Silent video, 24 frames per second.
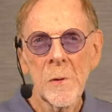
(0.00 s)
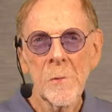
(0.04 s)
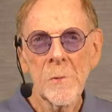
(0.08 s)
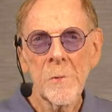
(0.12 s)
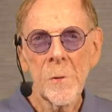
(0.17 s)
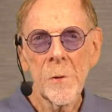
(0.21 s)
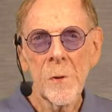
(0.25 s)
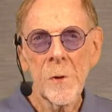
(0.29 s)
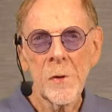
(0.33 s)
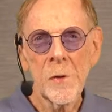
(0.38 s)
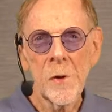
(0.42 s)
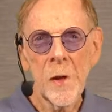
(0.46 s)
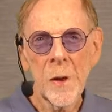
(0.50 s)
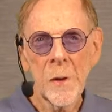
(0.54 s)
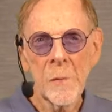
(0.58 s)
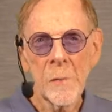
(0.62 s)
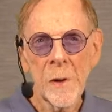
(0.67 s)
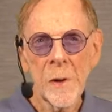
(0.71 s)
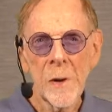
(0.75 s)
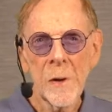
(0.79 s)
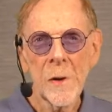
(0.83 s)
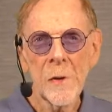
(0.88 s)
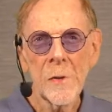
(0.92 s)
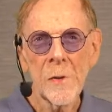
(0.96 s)
of 4
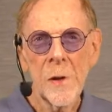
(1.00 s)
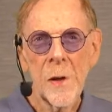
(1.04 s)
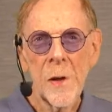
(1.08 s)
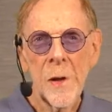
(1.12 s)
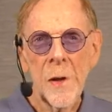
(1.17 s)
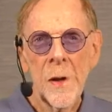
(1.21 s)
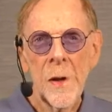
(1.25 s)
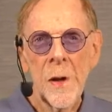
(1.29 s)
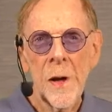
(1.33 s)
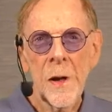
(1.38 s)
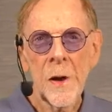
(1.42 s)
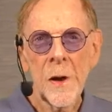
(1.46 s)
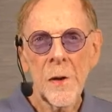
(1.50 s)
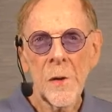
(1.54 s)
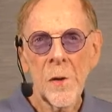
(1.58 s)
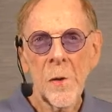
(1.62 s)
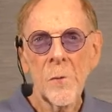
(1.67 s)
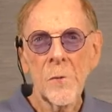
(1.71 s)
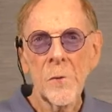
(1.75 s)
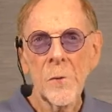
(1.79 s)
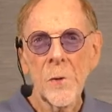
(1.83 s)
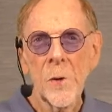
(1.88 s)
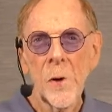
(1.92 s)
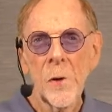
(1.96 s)
centimeters and an
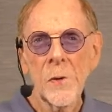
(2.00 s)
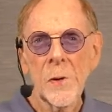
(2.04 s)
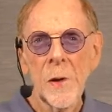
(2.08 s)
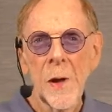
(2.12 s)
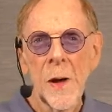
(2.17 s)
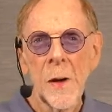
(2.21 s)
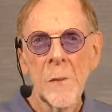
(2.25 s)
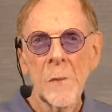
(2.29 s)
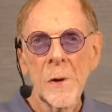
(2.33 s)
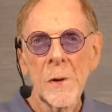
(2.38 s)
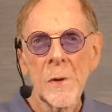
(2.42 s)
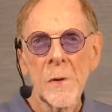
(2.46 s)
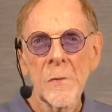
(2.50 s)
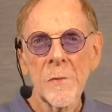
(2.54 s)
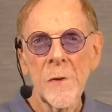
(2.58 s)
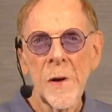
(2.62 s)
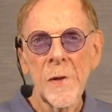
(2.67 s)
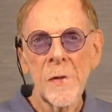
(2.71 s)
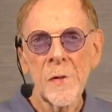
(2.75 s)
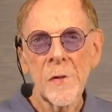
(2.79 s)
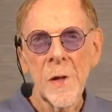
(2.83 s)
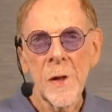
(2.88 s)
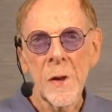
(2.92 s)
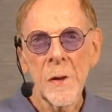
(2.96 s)
overall diameter of
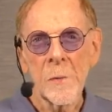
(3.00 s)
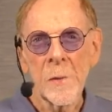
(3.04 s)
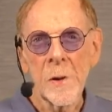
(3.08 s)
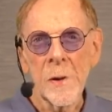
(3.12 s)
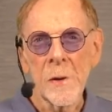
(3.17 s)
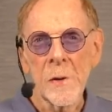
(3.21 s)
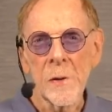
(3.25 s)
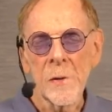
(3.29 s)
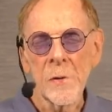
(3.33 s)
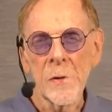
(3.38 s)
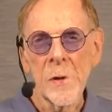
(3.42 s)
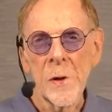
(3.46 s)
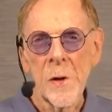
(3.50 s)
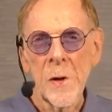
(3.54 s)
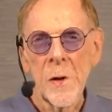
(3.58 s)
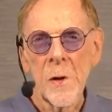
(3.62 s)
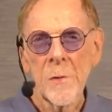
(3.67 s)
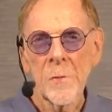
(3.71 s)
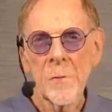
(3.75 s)
8 centimeters,